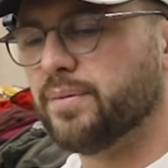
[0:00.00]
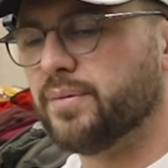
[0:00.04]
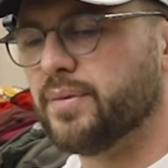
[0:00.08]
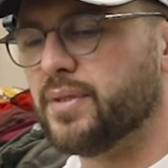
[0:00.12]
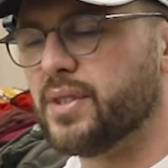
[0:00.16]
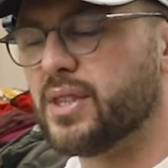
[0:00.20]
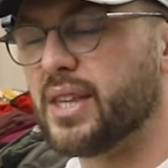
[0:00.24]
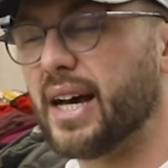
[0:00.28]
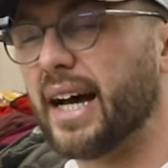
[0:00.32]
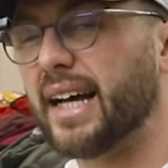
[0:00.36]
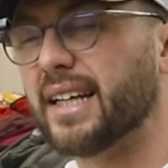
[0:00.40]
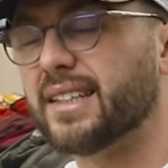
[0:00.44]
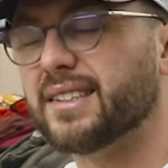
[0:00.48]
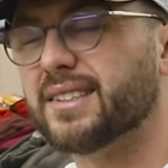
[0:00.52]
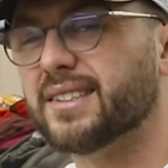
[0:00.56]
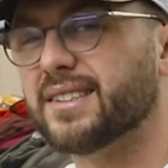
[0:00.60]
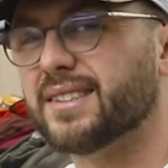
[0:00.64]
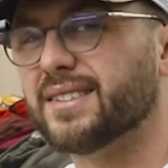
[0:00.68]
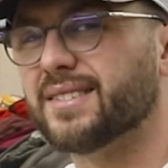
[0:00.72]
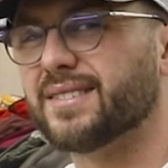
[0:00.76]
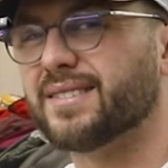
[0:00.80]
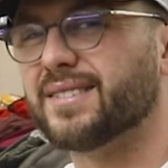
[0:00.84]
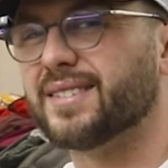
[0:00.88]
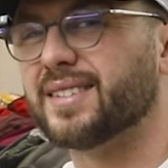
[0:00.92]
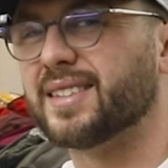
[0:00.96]

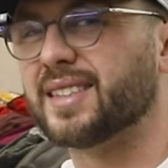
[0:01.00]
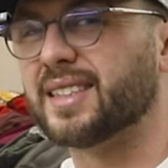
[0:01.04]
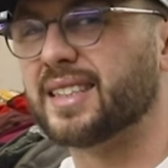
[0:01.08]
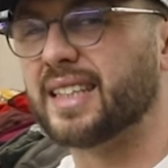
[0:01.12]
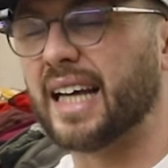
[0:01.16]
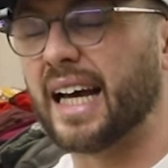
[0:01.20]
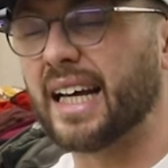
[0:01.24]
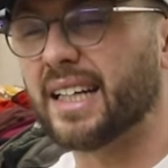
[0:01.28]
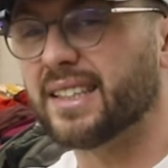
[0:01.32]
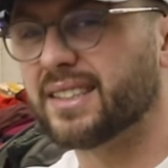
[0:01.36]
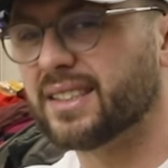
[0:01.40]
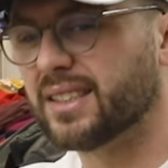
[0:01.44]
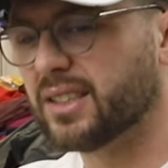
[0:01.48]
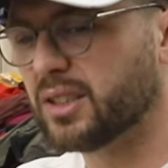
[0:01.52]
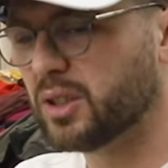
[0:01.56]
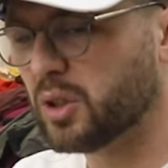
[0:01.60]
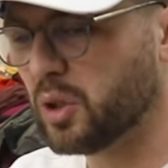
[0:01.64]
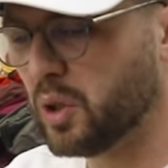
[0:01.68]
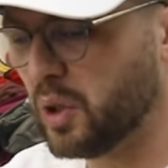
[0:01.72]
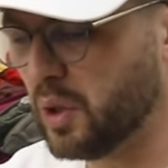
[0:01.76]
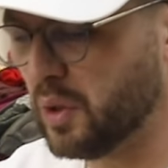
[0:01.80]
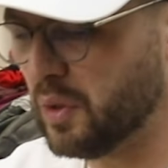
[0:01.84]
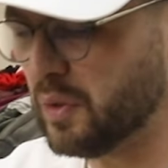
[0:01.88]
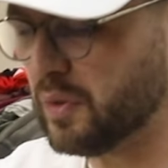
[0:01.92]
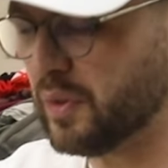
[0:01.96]
that's the
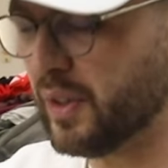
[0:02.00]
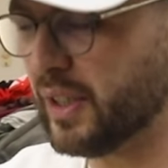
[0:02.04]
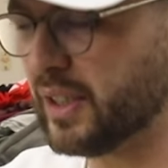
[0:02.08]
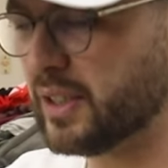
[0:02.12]
sort of,